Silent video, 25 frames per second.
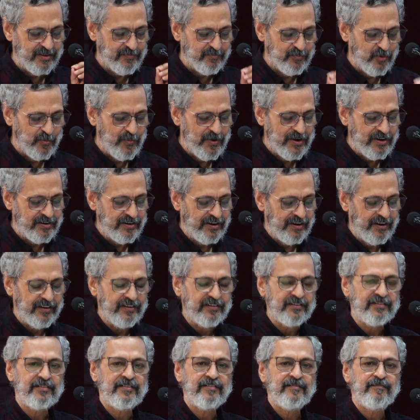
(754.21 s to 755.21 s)
moment
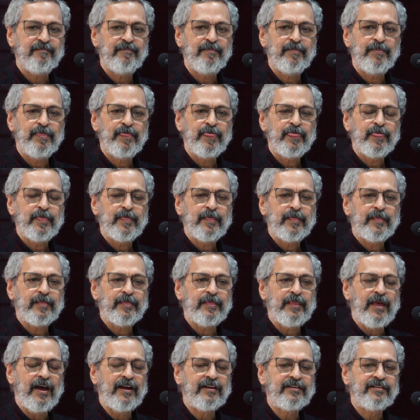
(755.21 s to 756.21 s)
is
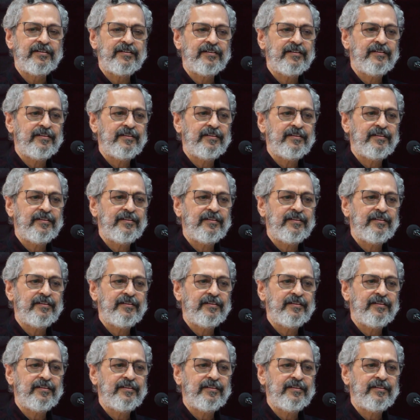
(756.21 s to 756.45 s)
that